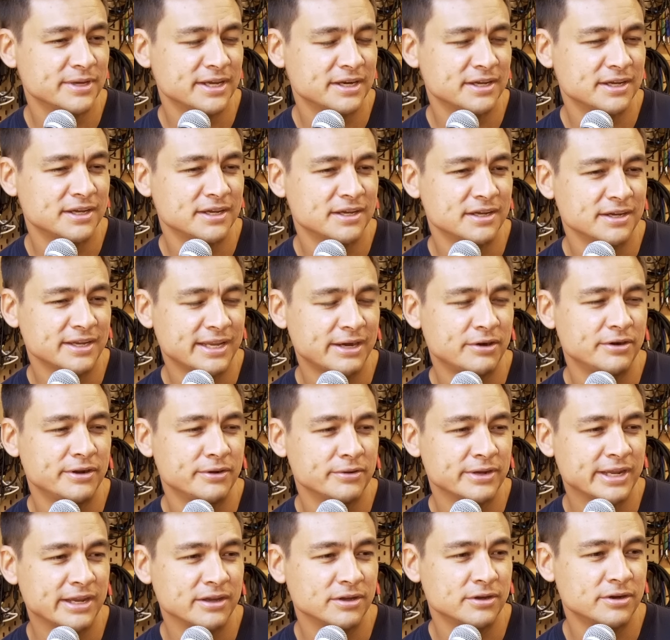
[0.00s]
had a
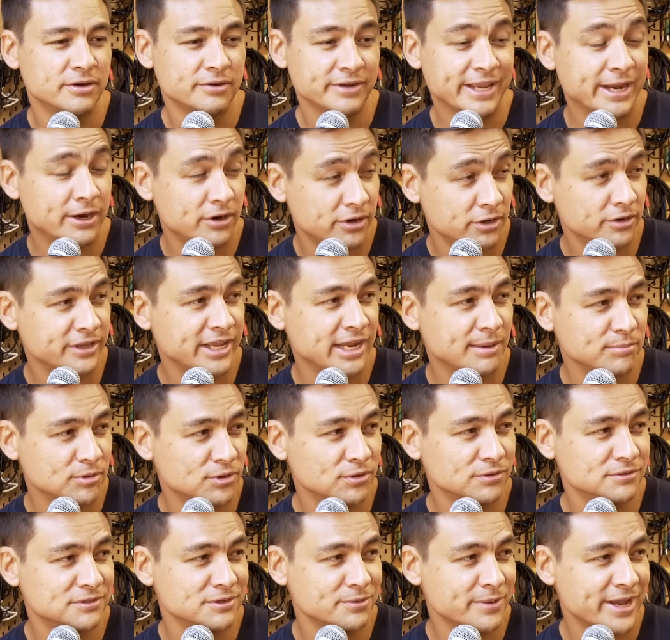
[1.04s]
karaoke app
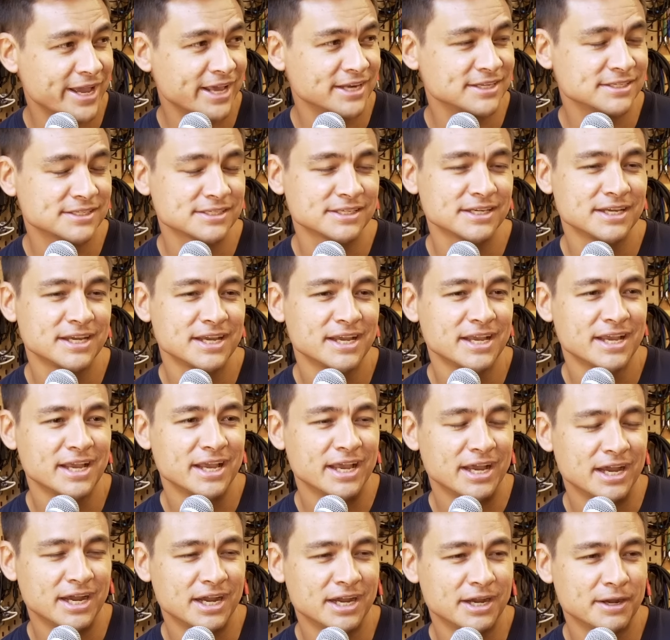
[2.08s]
called Duets.
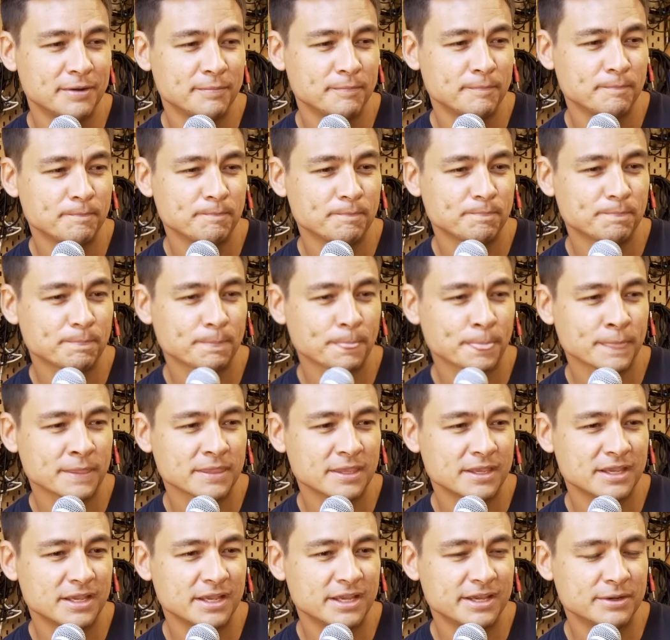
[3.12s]

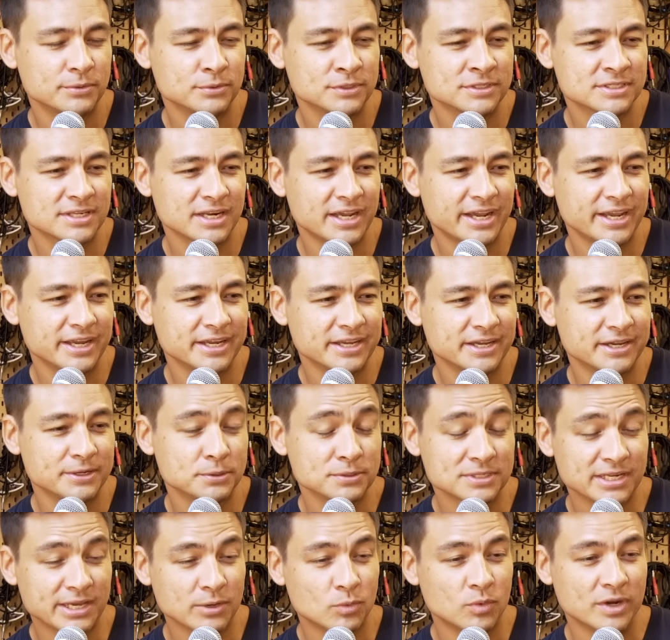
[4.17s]
It was like
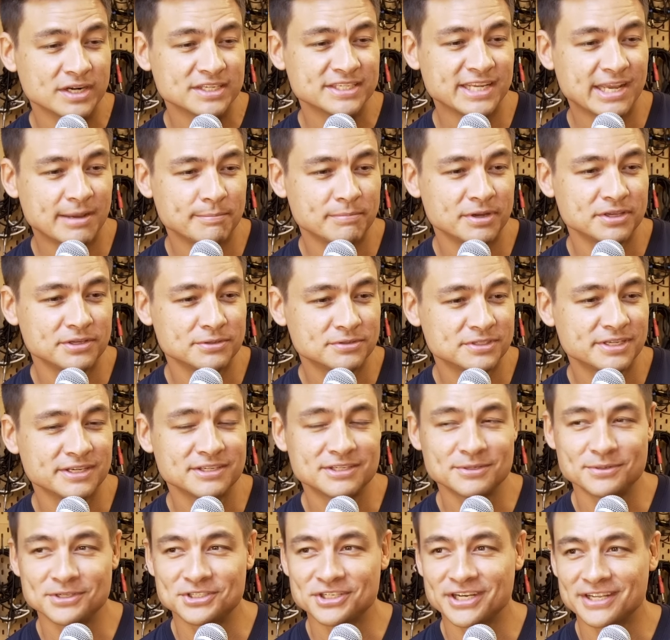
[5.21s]
WhatsApp, but you sing
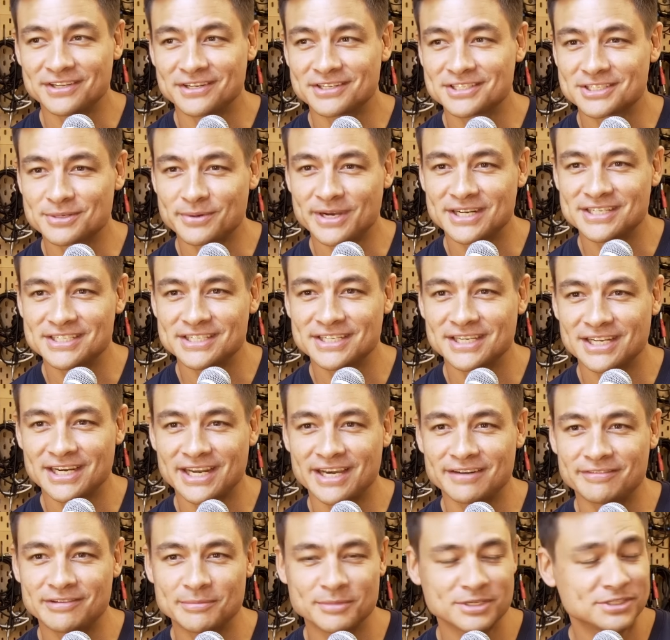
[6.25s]
to each other. So I'd sing a
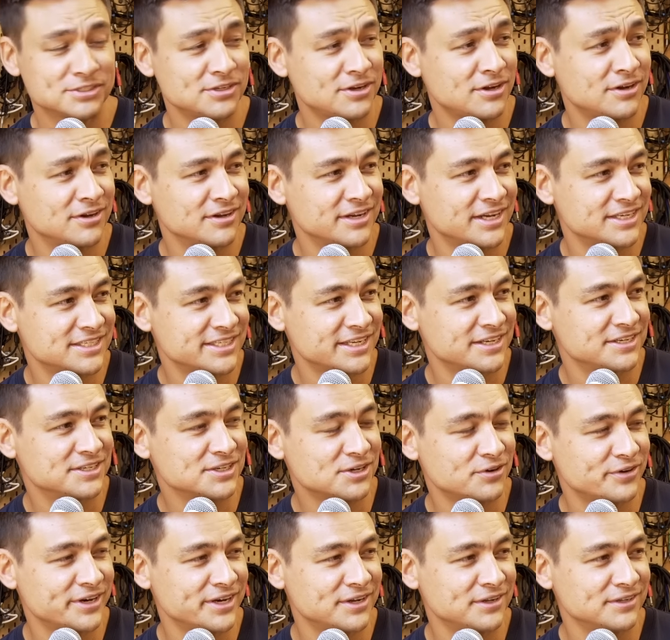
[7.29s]
line from a song. I'd send to
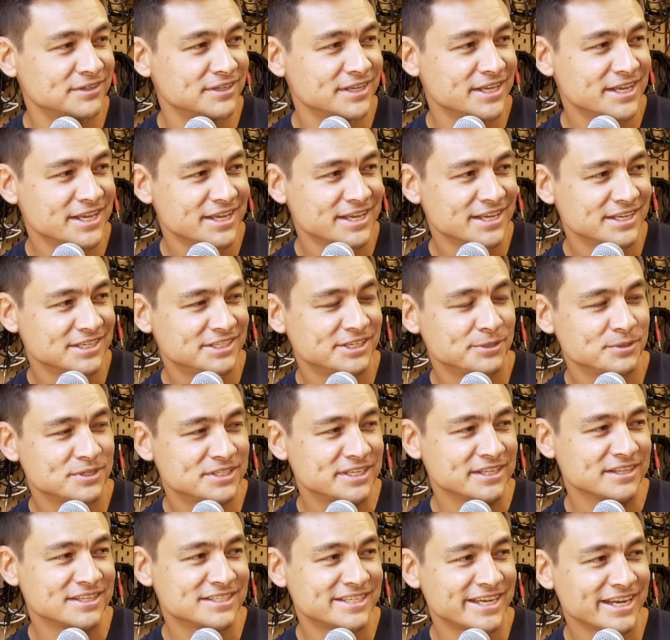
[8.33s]
Karylle. She would
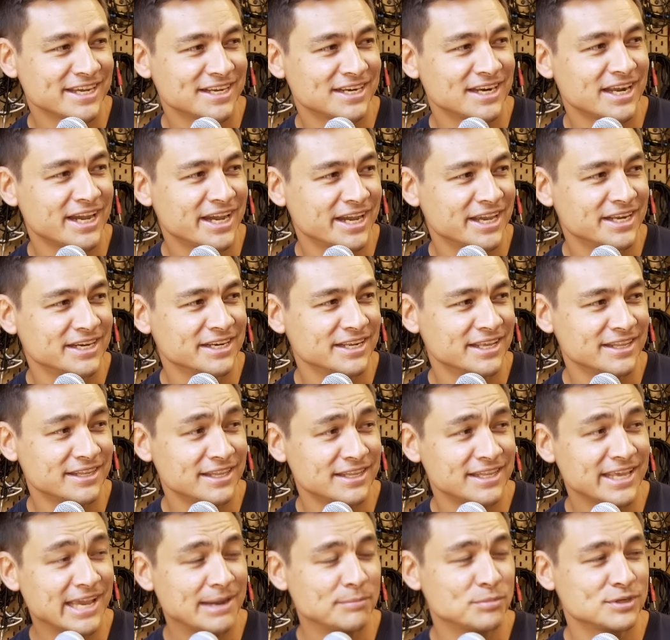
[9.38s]
sing the second line, and
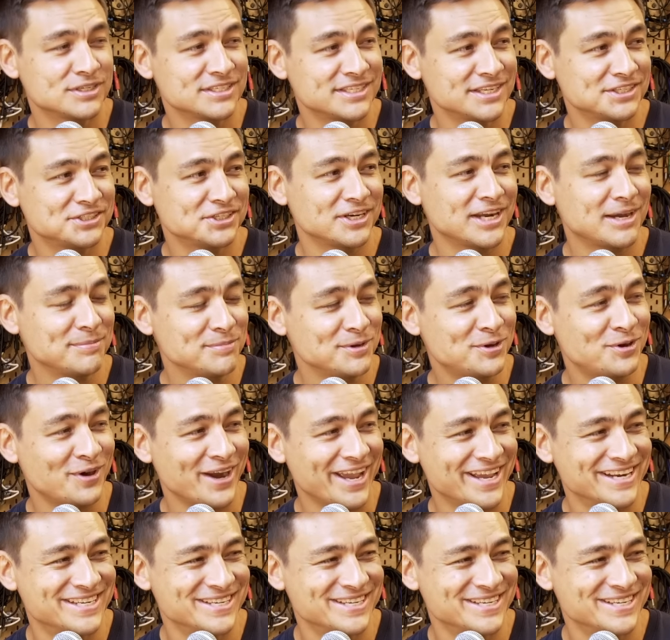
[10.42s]
then the app would stitch it up and create a